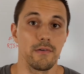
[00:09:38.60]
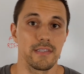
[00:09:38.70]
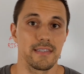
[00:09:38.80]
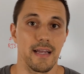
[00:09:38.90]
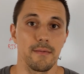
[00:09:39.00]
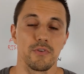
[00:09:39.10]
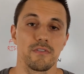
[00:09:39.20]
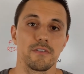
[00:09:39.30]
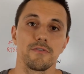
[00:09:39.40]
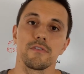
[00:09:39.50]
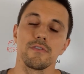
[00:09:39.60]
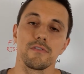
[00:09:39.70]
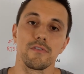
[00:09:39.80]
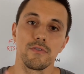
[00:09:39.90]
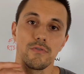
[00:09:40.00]
It's time to
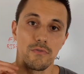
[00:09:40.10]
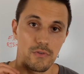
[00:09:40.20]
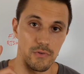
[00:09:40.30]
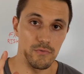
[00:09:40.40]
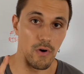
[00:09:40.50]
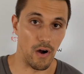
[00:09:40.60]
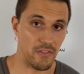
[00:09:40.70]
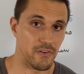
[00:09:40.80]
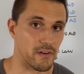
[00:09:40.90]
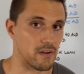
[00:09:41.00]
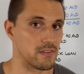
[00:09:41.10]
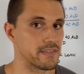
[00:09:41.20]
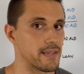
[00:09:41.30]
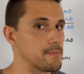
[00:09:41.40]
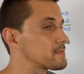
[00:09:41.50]
introduce you to two other
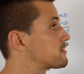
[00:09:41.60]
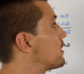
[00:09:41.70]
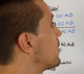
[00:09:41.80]
concepts,